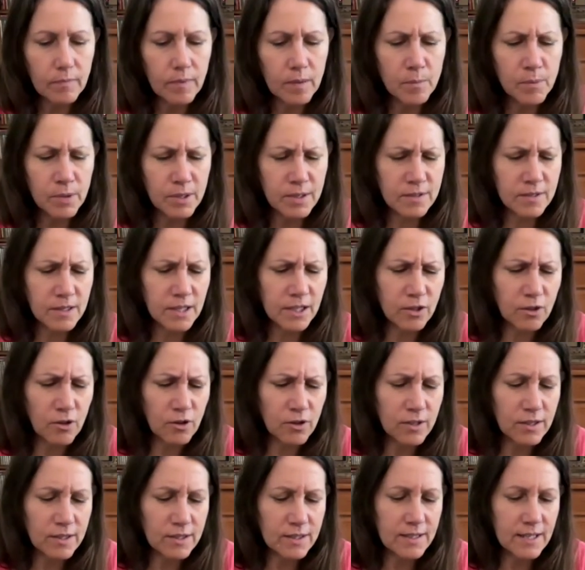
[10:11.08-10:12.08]
Because I
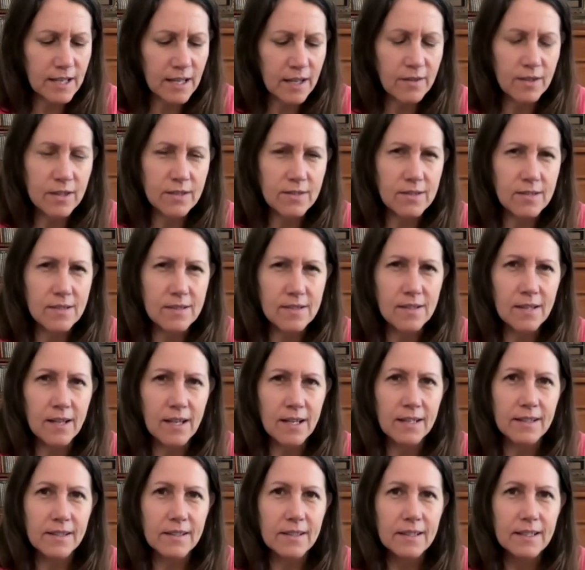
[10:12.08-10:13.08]
notice now there's a
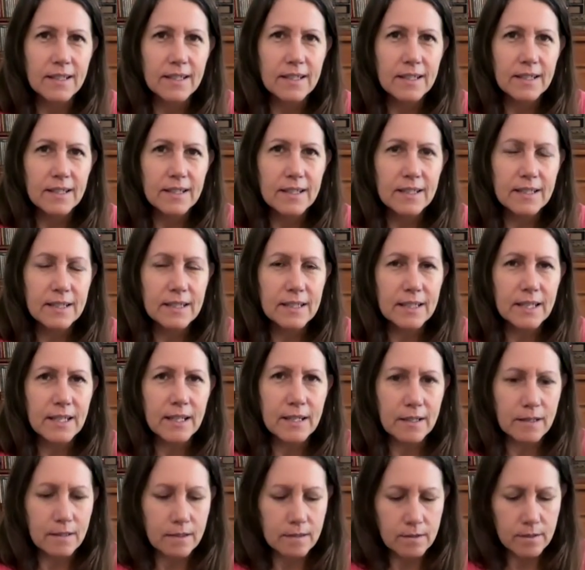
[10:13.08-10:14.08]
slight
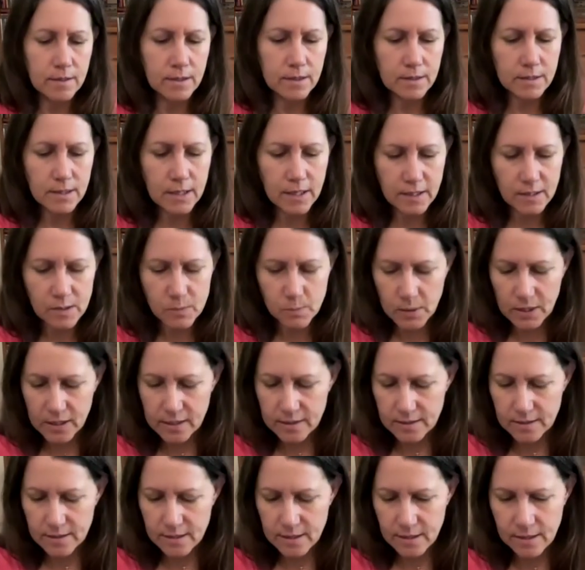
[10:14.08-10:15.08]
clicking that takes
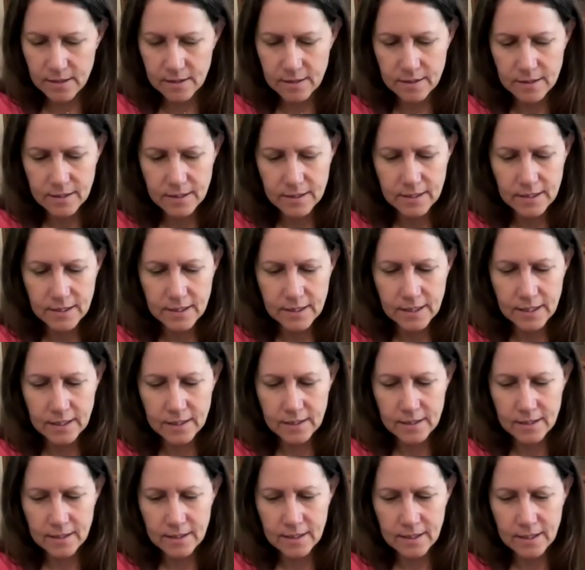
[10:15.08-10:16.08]
place there in
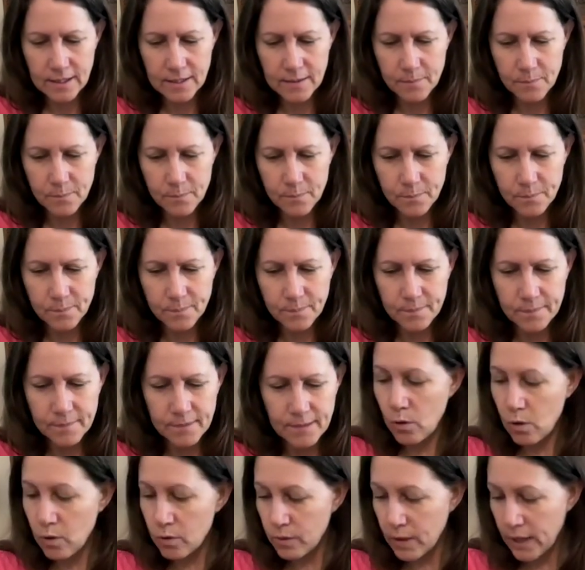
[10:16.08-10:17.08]
the knee.
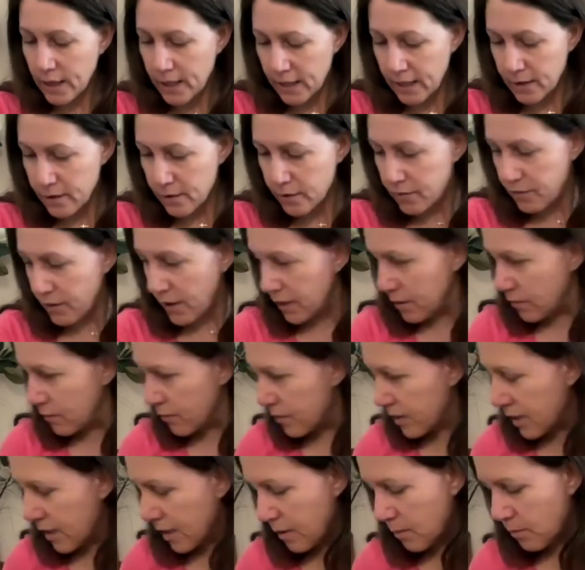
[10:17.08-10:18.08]
All right, and the final
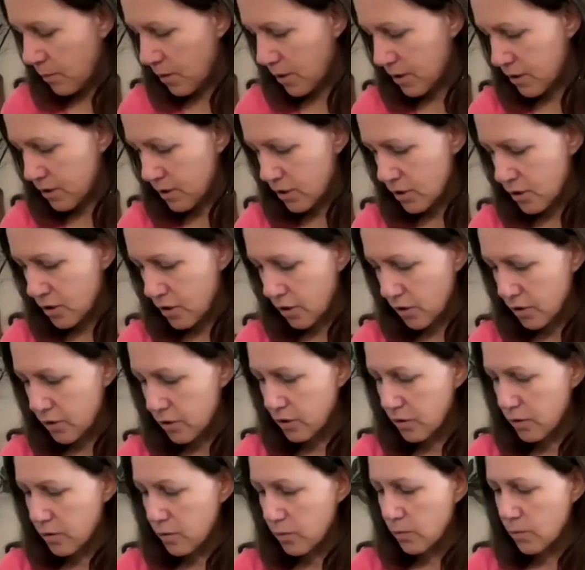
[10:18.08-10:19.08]
thing I wanted to show
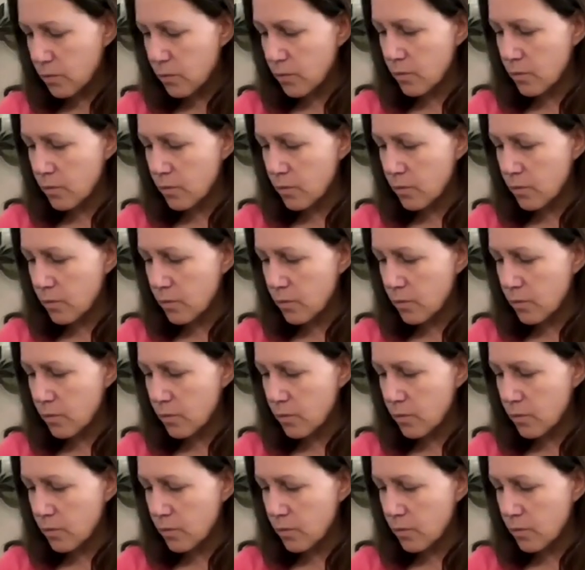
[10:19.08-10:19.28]
you